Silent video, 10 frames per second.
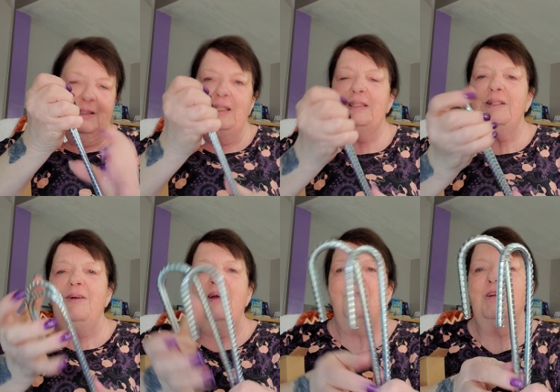these
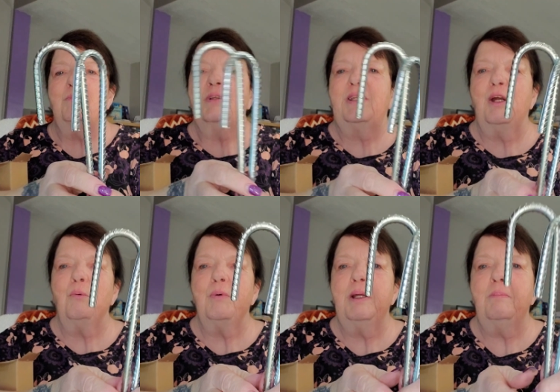are heavy, but they're
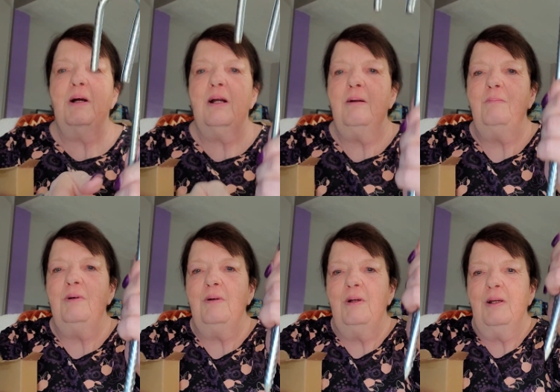rebar.
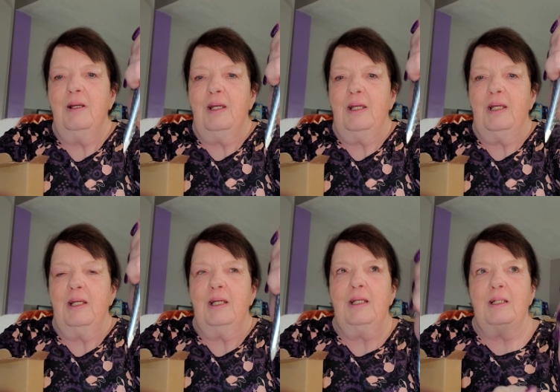
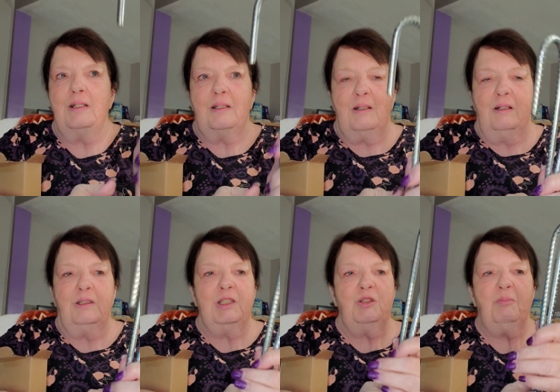And I'll
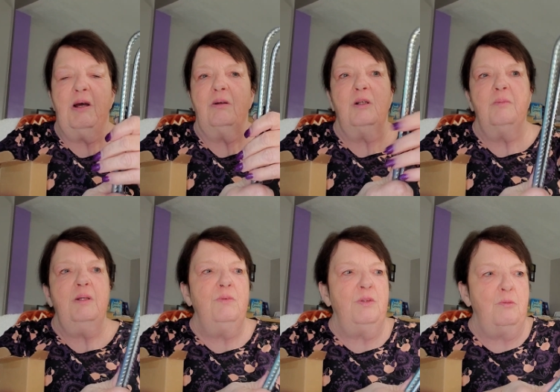just pound them
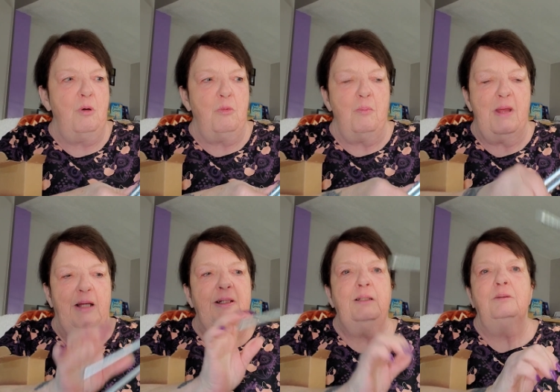in with a rubber
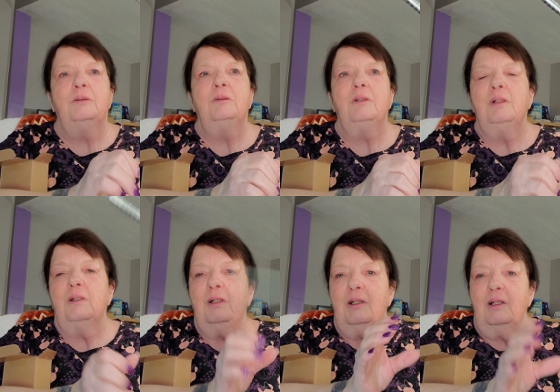mallet.
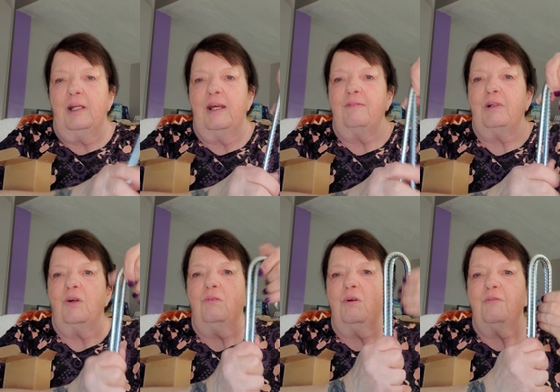Have it
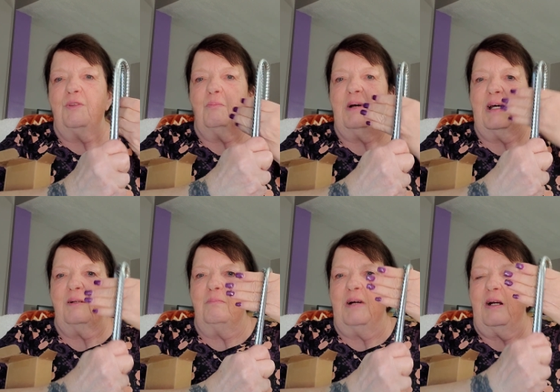go over the
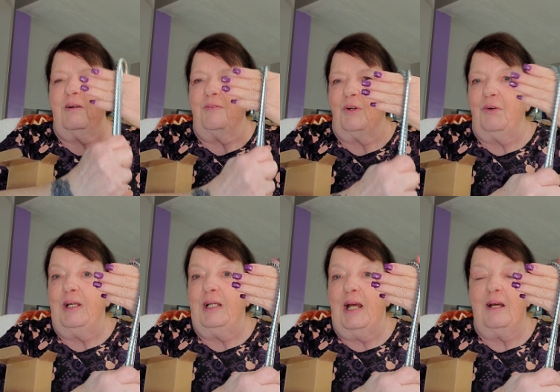bottom bar of the
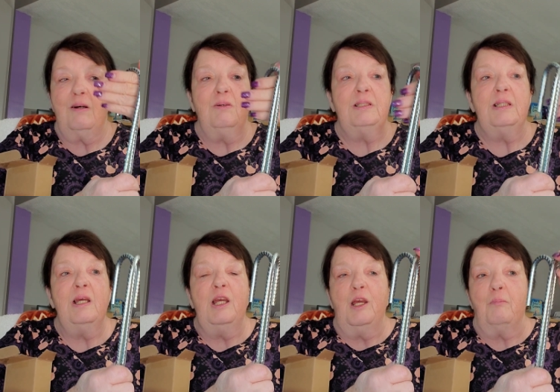greenhouse.
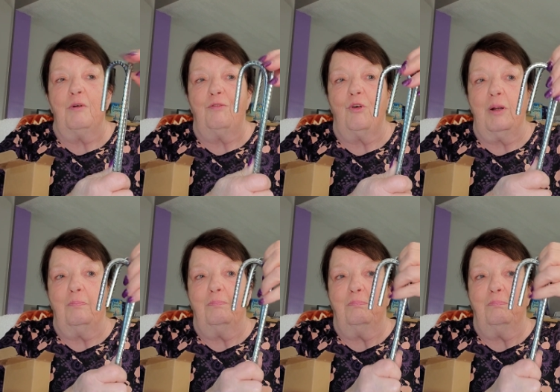And before I